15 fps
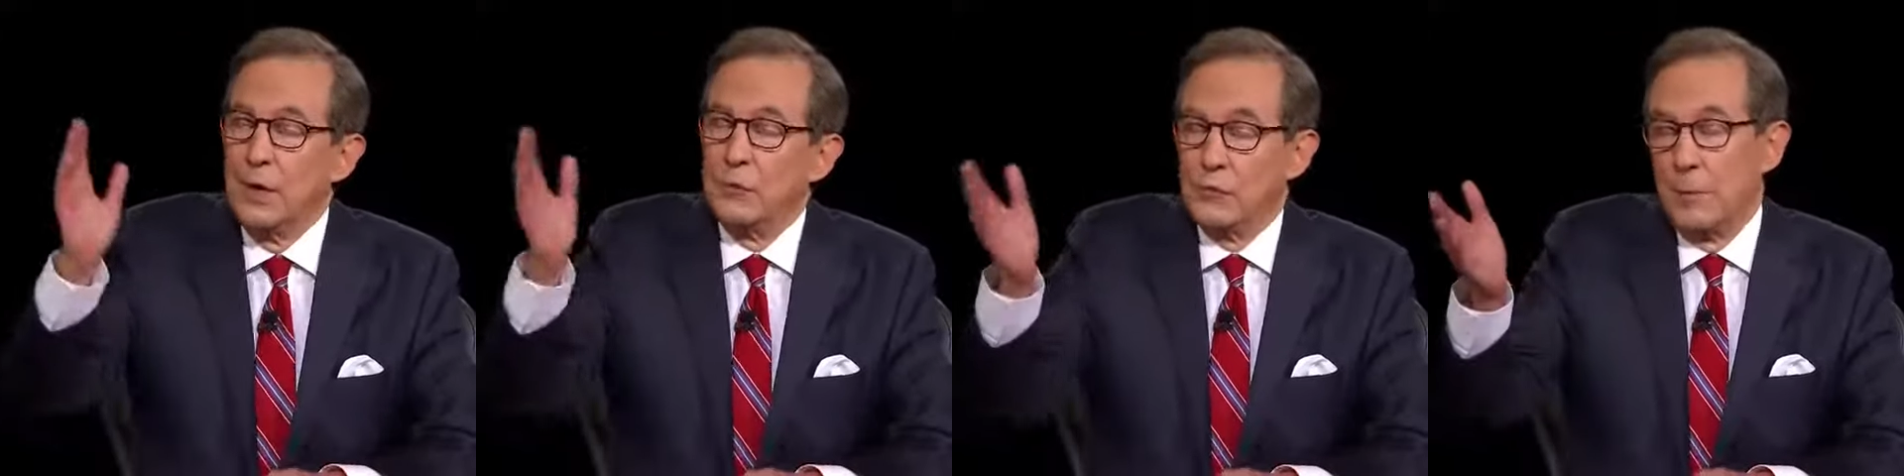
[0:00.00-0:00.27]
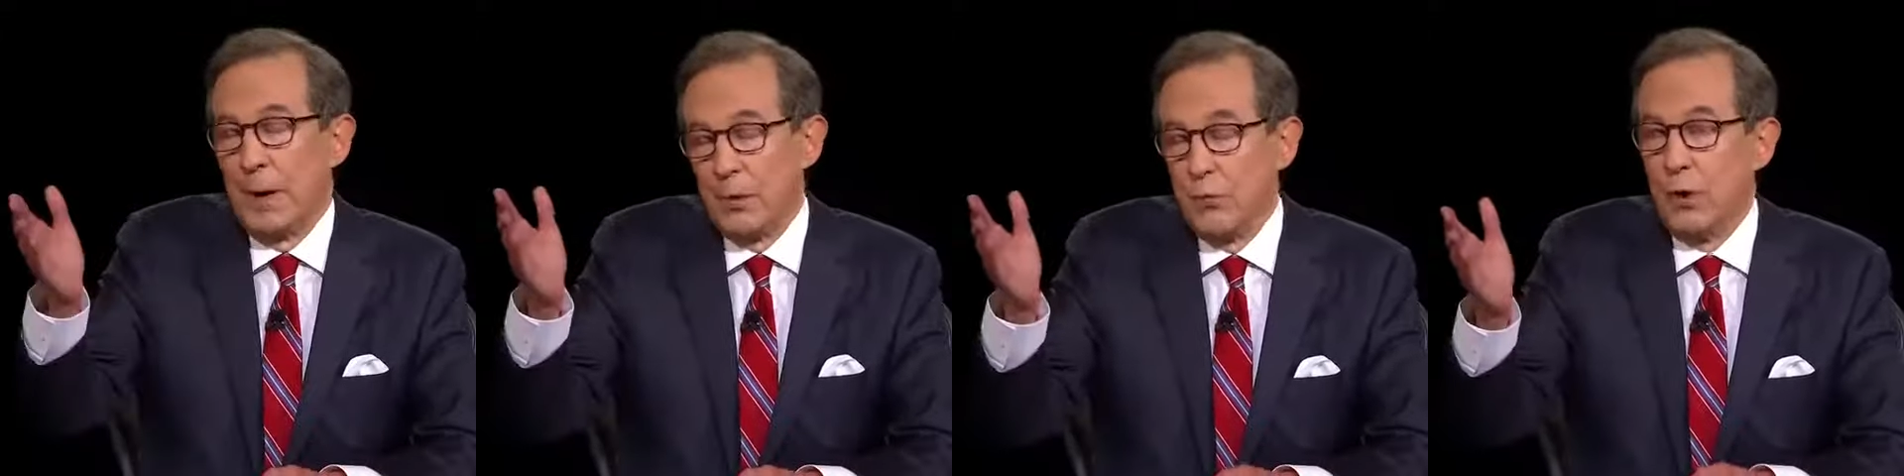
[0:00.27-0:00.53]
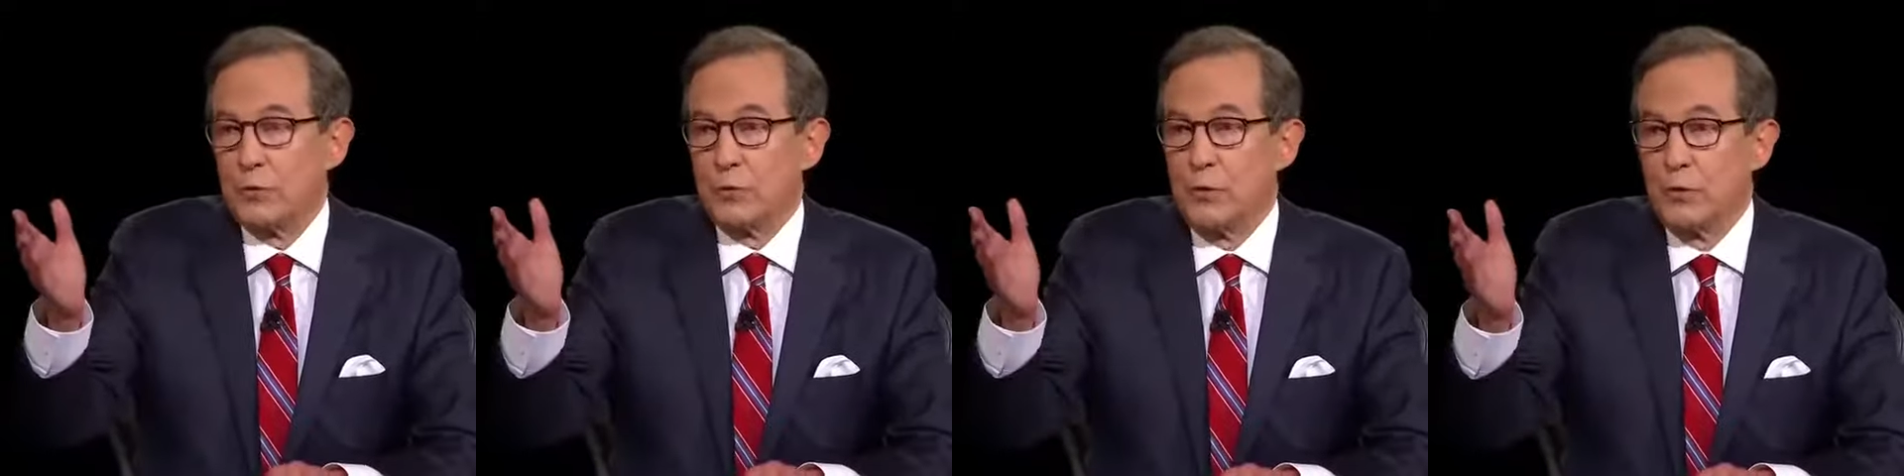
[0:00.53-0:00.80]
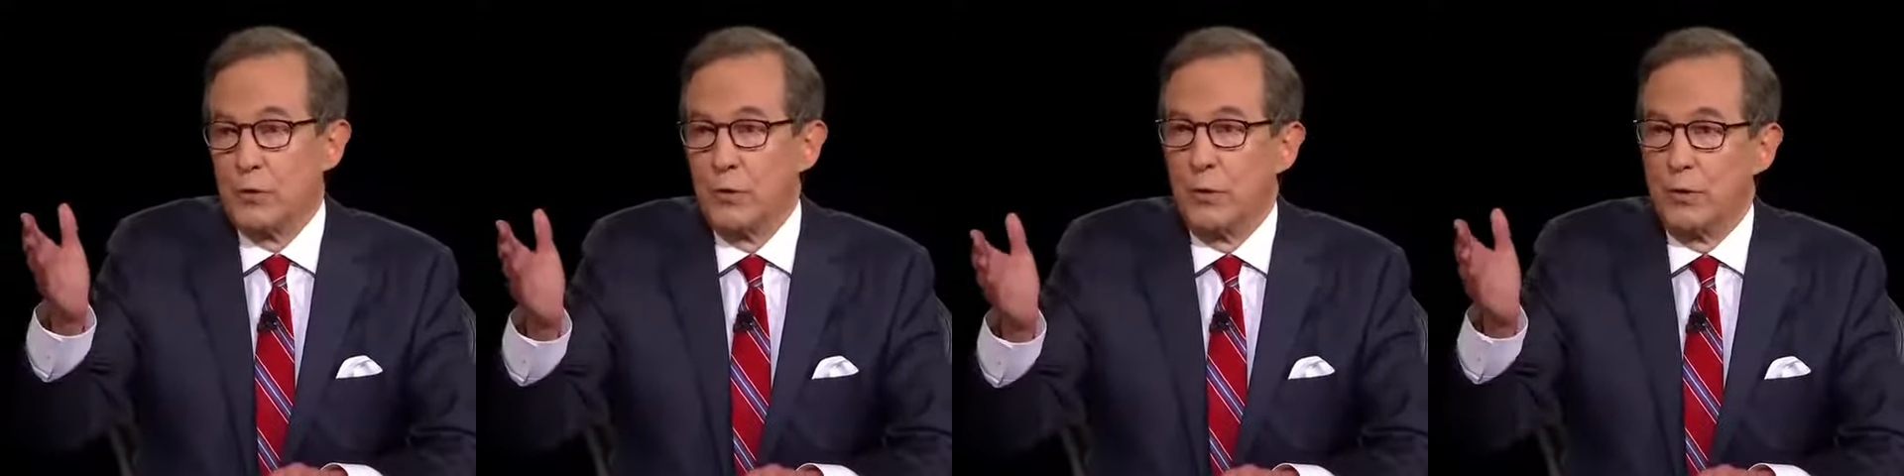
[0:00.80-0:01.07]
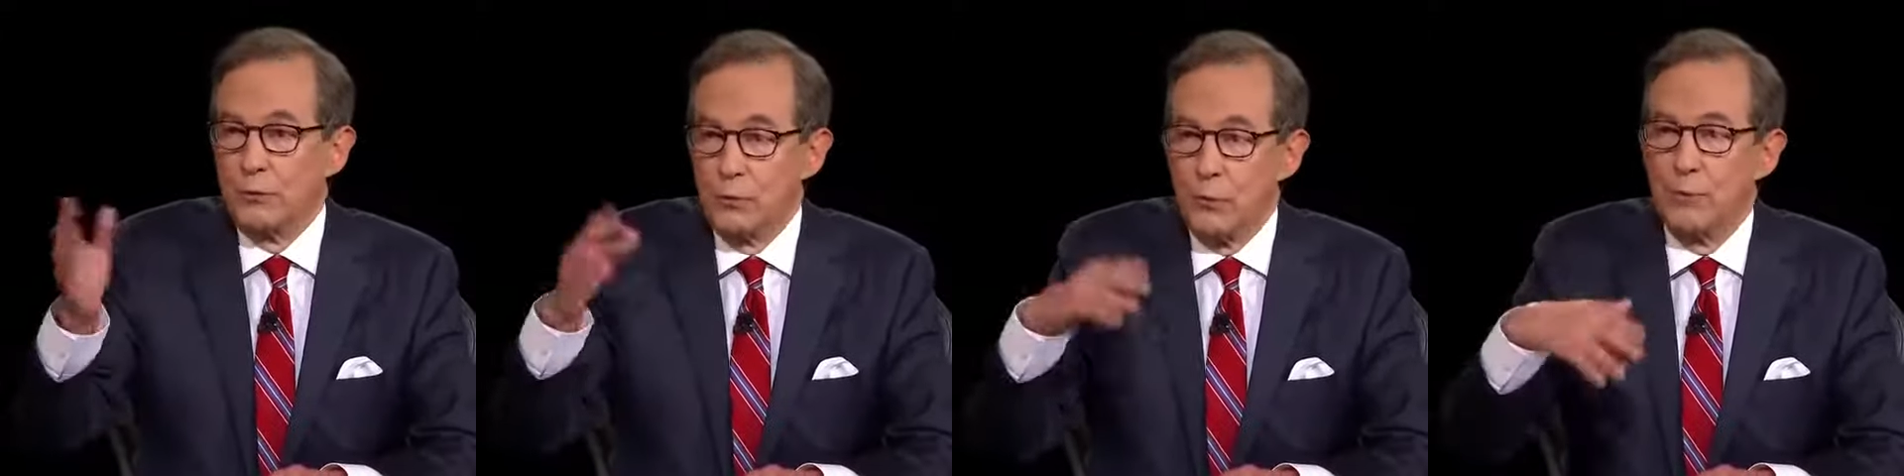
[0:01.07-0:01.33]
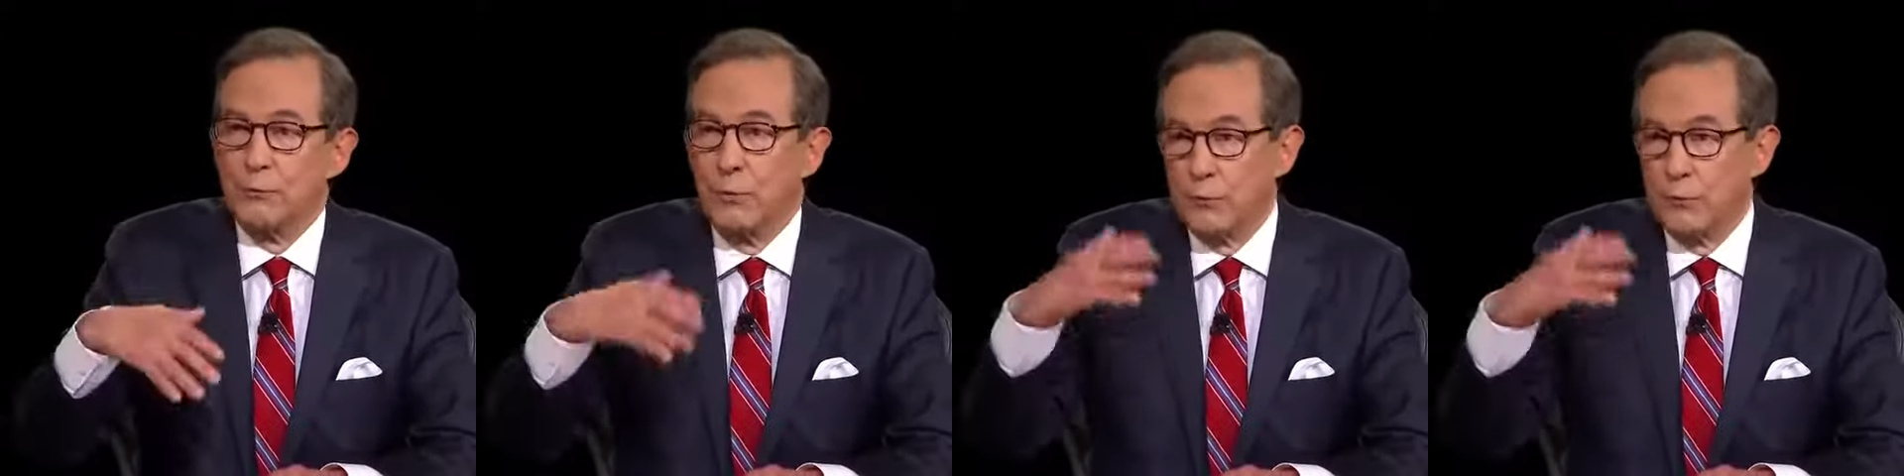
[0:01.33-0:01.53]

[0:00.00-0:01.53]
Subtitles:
So my question to you is, you have